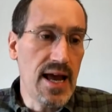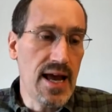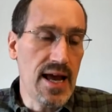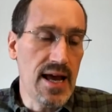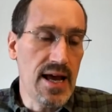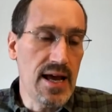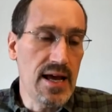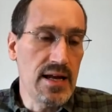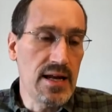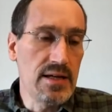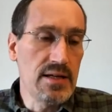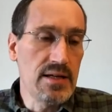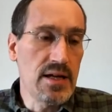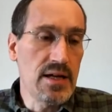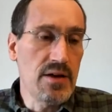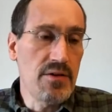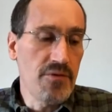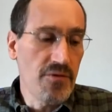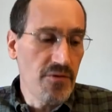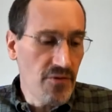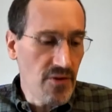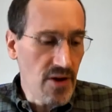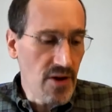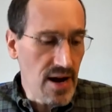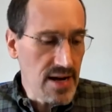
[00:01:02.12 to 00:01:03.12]
and on
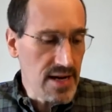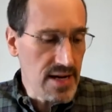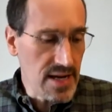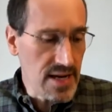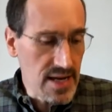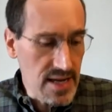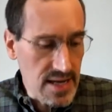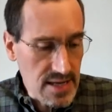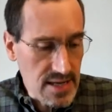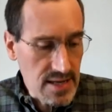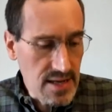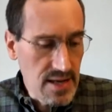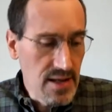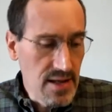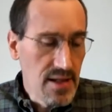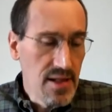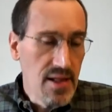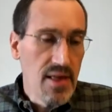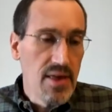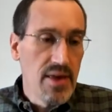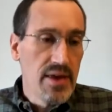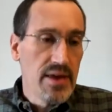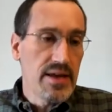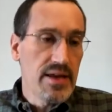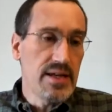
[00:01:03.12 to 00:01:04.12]
Friday
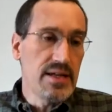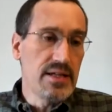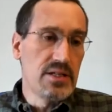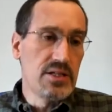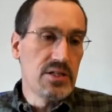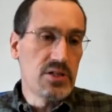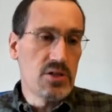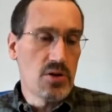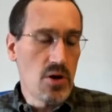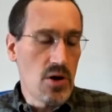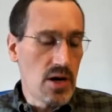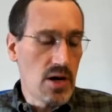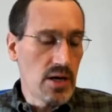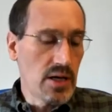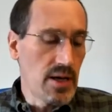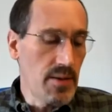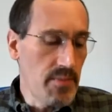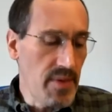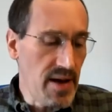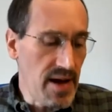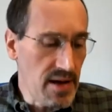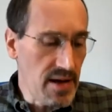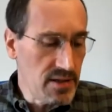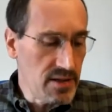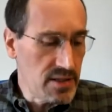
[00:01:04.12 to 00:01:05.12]
is talk
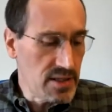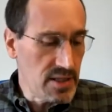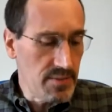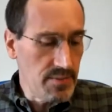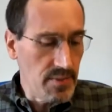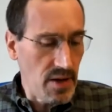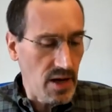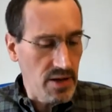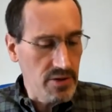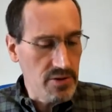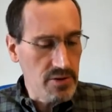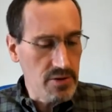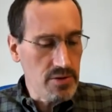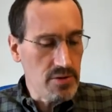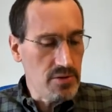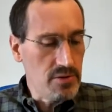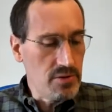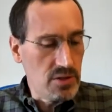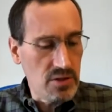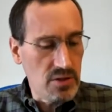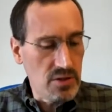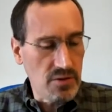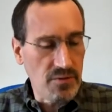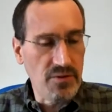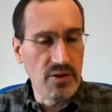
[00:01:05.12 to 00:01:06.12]
about some other
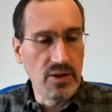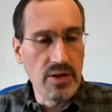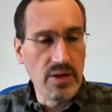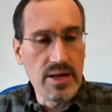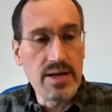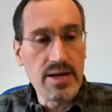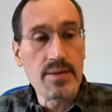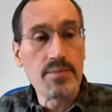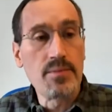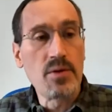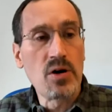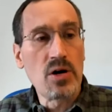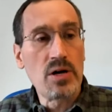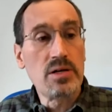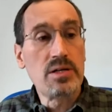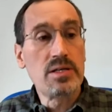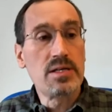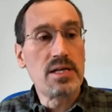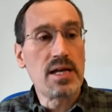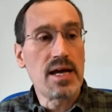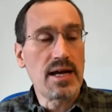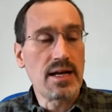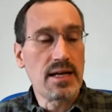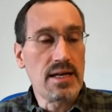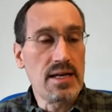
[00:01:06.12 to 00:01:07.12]
useful NMR
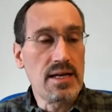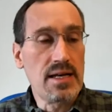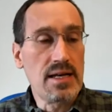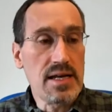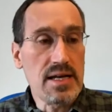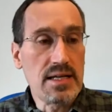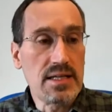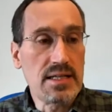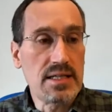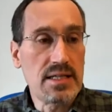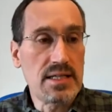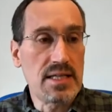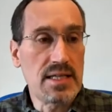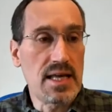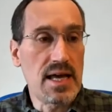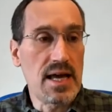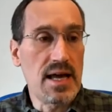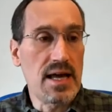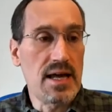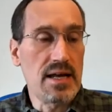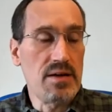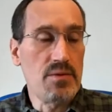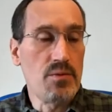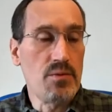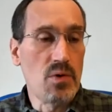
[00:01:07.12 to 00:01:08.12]
techniques
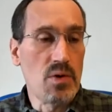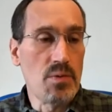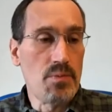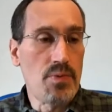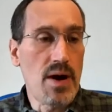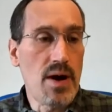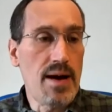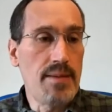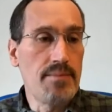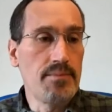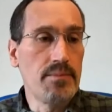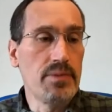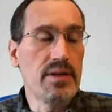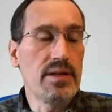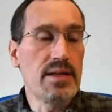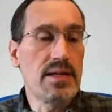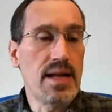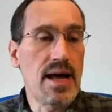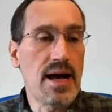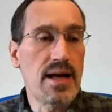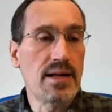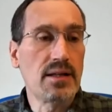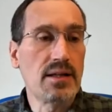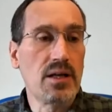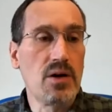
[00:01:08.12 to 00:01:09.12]
that we're probably
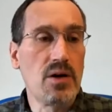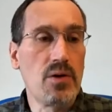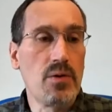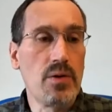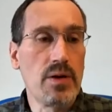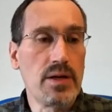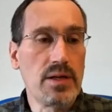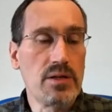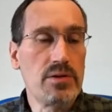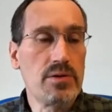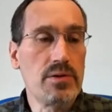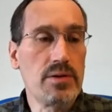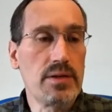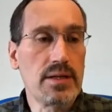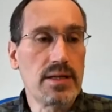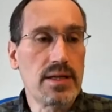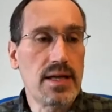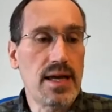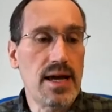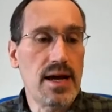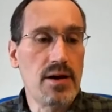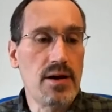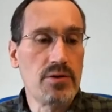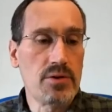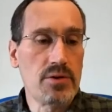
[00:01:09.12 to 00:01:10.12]
not going to
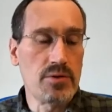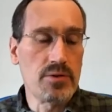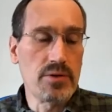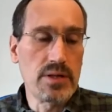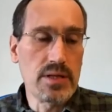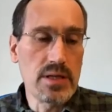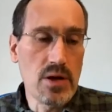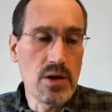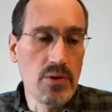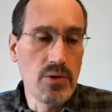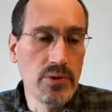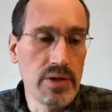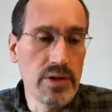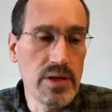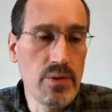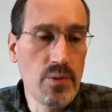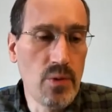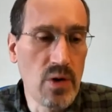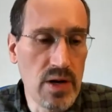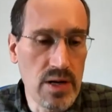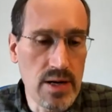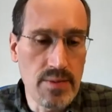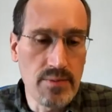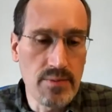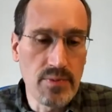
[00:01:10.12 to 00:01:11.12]
encounter. And the only
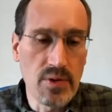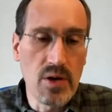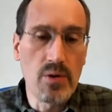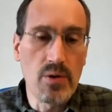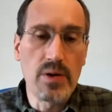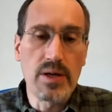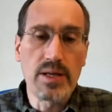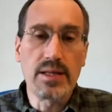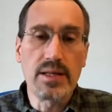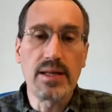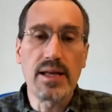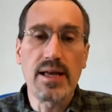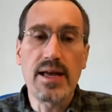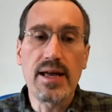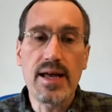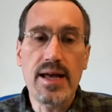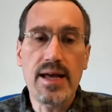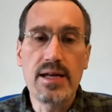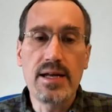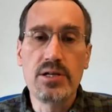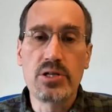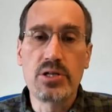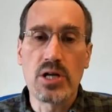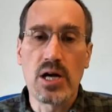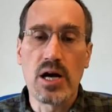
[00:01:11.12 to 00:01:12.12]
one I'm going to
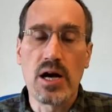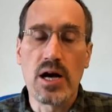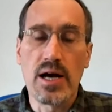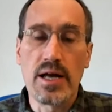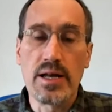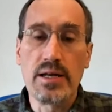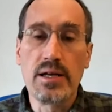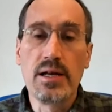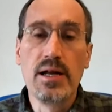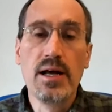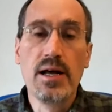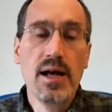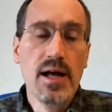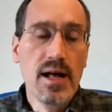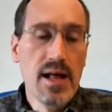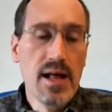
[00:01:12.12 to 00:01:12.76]
hedge on